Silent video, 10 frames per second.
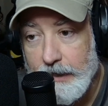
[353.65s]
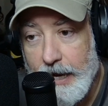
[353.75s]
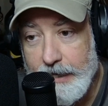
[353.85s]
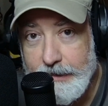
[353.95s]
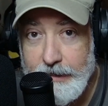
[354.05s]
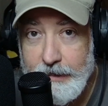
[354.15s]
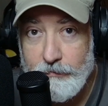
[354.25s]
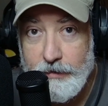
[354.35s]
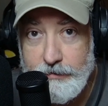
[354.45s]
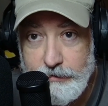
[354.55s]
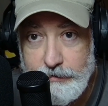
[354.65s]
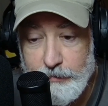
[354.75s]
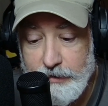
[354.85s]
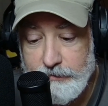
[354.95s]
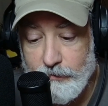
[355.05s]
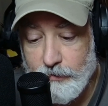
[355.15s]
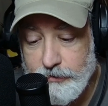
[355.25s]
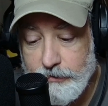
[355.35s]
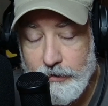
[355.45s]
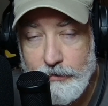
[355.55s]
I think it really just depends on what
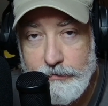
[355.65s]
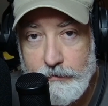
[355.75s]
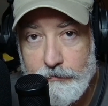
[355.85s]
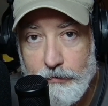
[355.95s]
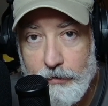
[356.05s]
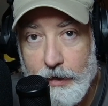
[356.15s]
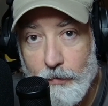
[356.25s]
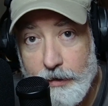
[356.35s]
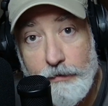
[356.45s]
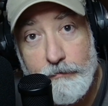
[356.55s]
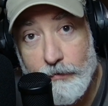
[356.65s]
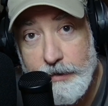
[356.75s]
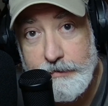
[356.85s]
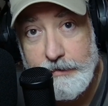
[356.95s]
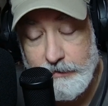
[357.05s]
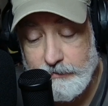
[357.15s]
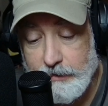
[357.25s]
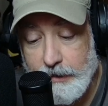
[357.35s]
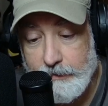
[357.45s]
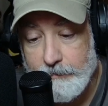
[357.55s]
you're going to use it for and what your voice sounds
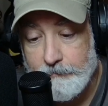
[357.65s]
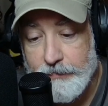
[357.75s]
like.